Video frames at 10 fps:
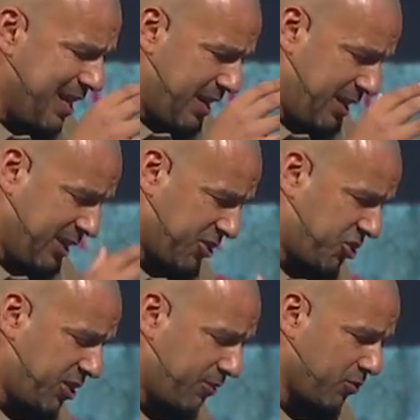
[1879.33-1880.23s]
and he is
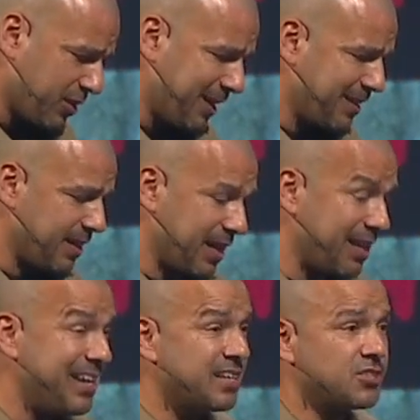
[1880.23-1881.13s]
shivering, and
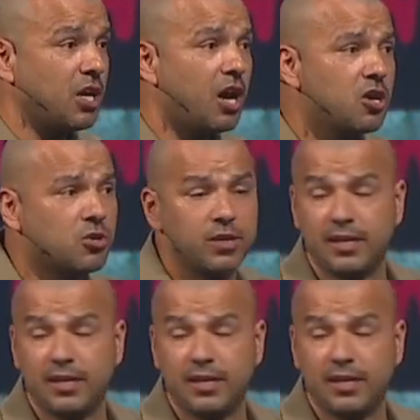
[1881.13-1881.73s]
he is hungry.